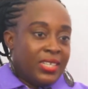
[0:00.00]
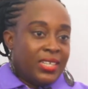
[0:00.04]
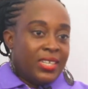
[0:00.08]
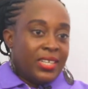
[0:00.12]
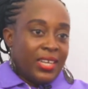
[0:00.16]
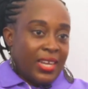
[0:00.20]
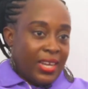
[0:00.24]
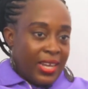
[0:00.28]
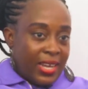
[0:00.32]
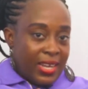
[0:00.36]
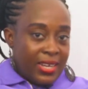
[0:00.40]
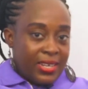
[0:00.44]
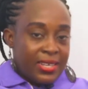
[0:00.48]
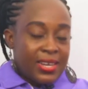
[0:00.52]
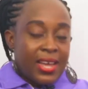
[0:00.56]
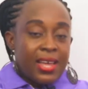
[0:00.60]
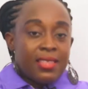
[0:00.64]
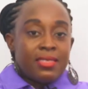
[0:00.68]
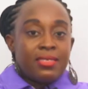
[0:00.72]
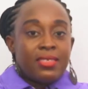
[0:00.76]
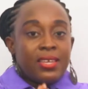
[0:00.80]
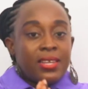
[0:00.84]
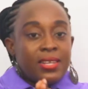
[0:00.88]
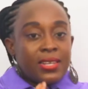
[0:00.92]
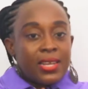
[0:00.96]

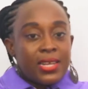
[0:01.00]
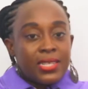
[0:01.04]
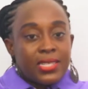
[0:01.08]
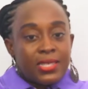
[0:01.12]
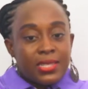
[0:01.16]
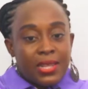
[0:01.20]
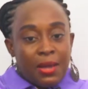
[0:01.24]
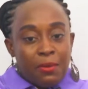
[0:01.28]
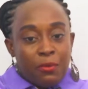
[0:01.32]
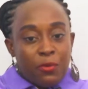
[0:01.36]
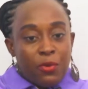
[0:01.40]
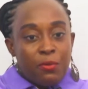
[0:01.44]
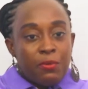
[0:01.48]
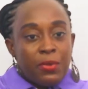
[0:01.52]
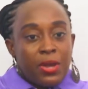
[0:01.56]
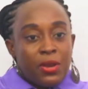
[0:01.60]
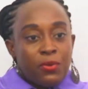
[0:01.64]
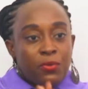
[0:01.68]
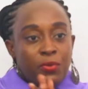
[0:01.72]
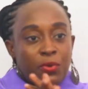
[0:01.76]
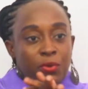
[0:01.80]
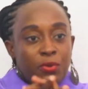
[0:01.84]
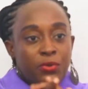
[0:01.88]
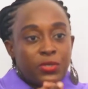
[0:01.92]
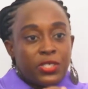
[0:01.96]
That thing that some
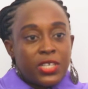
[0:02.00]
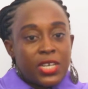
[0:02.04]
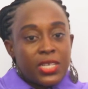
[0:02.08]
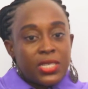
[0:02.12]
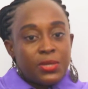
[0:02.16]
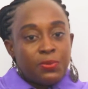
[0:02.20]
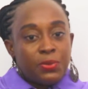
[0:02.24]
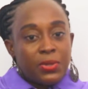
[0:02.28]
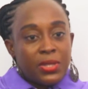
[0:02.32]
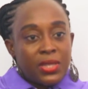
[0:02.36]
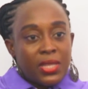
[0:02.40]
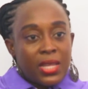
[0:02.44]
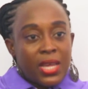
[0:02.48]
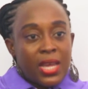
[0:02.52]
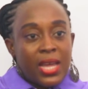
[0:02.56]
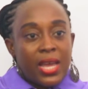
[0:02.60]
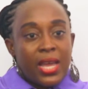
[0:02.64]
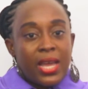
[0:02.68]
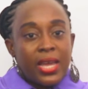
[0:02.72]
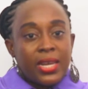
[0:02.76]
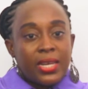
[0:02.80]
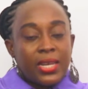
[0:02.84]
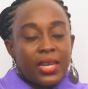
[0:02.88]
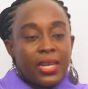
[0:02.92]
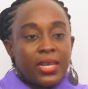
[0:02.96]
women will just be
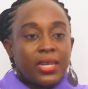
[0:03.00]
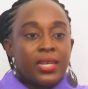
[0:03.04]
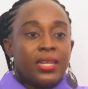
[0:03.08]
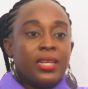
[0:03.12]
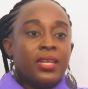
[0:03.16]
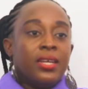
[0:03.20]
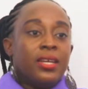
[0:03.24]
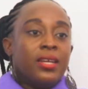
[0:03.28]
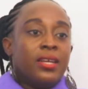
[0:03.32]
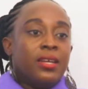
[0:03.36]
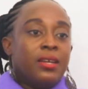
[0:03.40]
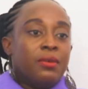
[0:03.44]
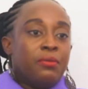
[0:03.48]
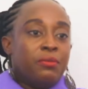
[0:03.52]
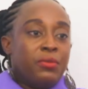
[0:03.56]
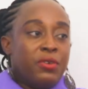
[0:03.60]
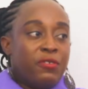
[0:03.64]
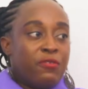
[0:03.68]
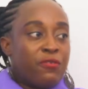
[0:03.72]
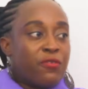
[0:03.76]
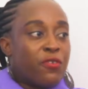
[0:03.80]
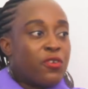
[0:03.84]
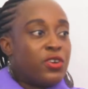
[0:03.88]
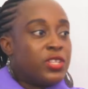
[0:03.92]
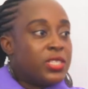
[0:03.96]
there and then be
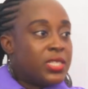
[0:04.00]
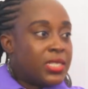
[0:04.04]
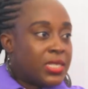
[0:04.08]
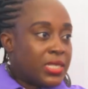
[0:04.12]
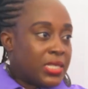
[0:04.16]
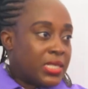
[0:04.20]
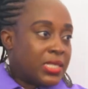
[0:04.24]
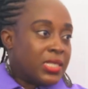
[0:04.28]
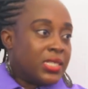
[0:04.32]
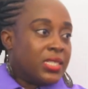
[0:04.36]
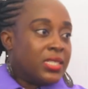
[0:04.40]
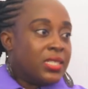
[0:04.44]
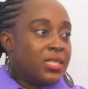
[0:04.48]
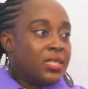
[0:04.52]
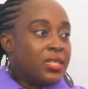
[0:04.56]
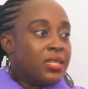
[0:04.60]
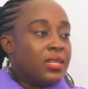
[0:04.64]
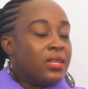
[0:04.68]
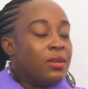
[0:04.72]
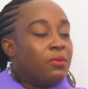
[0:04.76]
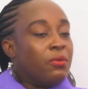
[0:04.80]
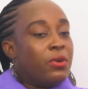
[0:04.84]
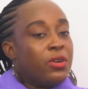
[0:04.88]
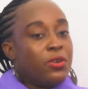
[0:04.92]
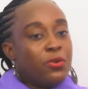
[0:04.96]
fronting.
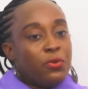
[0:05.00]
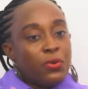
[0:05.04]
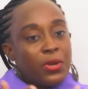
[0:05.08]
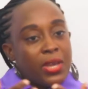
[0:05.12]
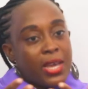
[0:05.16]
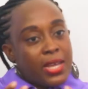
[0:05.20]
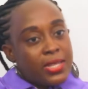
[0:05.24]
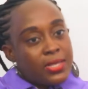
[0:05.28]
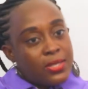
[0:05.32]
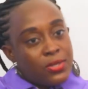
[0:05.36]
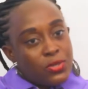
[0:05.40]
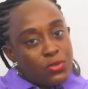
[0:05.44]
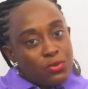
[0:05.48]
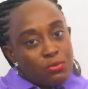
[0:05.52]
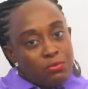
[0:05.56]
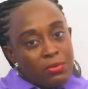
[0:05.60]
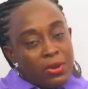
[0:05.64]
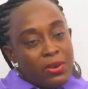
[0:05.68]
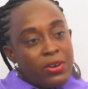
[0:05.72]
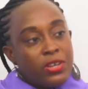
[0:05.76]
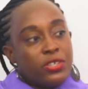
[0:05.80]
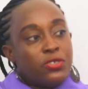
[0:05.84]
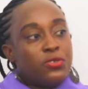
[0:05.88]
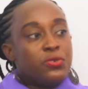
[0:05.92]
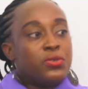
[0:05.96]
When you get into
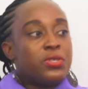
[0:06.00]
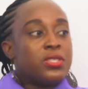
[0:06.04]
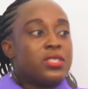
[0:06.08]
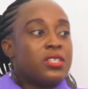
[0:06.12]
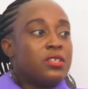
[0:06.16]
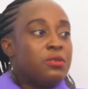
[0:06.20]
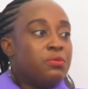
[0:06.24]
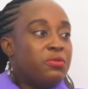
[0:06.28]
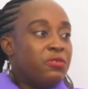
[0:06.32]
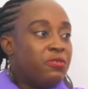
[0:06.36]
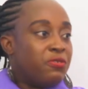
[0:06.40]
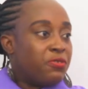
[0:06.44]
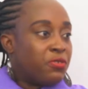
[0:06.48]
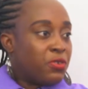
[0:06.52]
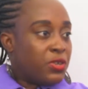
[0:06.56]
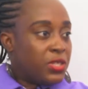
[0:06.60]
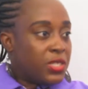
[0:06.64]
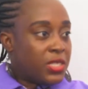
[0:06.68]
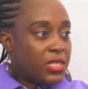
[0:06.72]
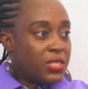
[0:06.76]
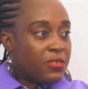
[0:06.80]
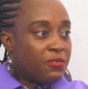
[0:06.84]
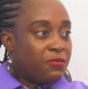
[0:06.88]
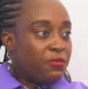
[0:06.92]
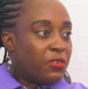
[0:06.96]
marriage, you'll still be
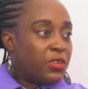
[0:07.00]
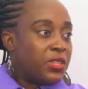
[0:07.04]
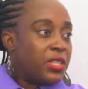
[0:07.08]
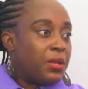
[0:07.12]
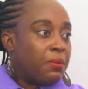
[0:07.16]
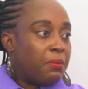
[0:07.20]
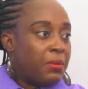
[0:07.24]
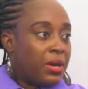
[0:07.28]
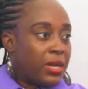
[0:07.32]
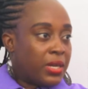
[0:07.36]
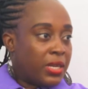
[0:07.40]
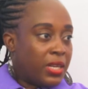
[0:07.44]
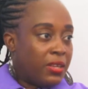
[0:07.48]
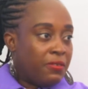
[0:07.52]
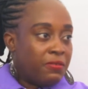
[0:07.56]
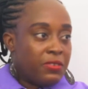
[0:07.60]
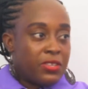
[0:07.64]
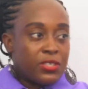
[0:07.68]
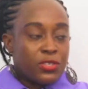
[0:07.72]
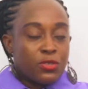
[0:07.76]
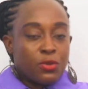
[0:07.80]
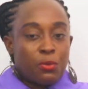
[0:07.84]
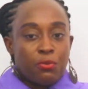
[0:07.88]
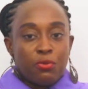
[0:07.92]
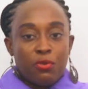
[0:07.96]
fronting for the man if
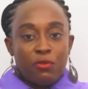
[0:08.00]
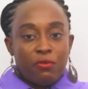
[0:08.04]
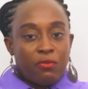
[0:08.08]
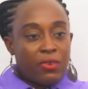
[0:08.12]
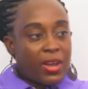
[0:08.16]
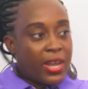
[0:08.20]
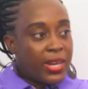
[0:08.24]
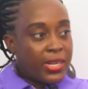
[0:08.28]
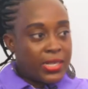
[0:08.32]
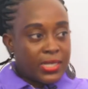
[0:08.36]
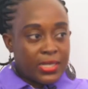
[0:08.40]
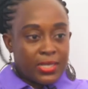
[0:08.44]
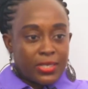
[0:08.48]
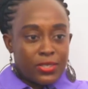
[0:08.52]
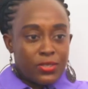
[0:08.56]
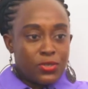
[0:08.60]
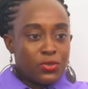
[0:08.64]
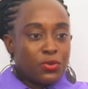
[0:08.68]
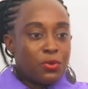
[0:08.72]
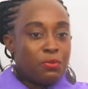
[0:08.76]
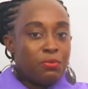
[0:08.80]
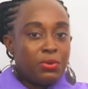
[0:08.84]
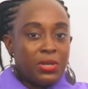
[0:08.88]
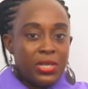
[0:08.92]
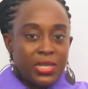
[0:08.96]
he's not providing.
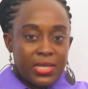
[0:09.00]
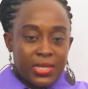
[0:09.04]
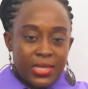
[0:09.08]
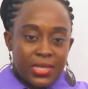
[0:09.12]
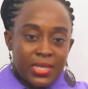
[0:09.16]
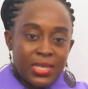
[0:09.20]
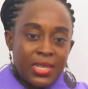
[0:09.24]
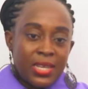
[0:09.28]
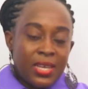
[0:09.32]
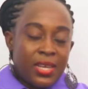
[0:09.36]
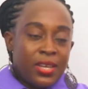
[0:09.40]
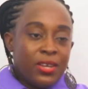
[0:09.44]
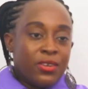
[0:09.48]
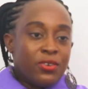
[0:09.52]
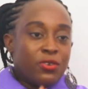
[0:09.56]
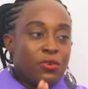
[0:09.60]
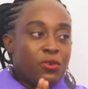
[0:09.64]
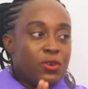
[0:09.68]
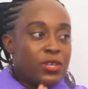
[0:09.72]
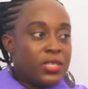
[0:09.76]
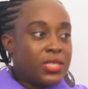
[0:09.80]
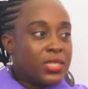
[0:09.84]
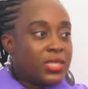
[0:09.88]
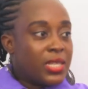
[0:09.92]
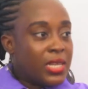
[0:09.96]
So please,
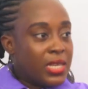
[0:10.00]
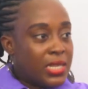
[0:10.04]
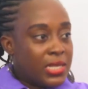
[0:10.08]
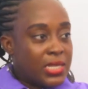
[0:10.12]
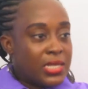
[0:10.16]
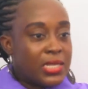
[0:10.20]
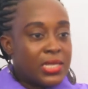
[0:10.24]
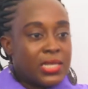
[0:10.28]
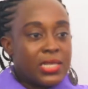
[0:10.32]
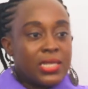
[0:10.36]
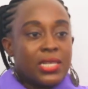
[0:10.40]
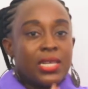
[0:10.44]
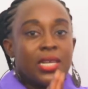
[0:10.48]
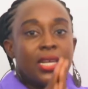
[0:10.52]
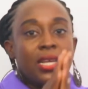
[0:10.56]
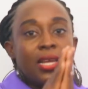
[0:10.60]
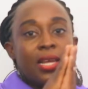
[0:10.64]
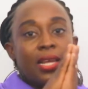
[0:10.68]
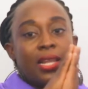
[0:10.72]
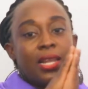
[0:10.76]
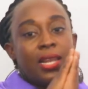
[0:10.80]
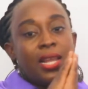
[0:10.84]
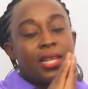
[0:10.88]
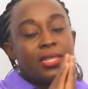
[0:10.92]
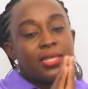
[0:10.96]
those things,
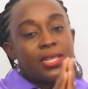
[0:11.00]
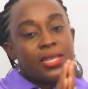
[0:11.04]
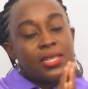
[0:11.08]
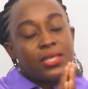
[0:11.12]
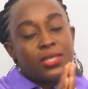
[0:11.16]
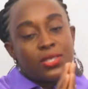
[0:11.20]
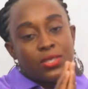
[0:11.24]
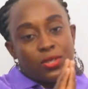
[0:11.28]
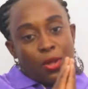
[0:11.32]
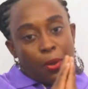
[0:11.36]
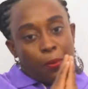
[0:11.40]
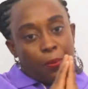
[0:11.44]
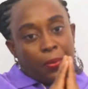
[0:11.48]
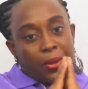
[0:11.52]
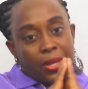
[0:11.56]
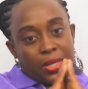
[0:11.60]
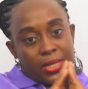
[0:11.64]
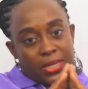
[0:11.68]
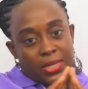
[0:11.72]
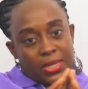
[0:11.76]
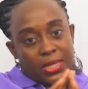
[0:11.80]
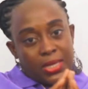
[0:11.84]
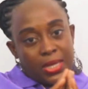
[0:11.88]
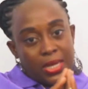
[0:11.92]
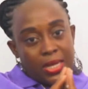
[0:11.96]
let us stop
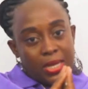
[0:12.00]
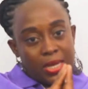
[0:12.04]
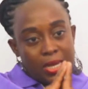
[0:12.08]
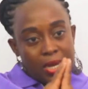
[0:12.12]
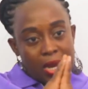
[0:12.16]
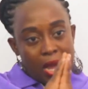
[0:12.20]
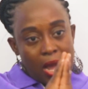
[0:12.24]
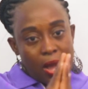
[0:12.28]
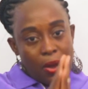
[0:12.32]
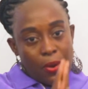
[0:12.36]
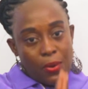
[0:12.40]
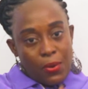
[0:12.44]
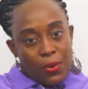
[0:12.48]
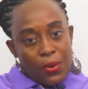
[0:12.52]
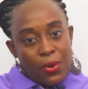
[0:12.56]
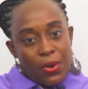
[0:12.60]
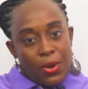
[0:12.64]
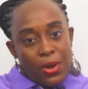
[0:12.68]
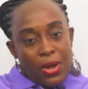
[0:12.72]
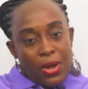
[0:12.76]
it now.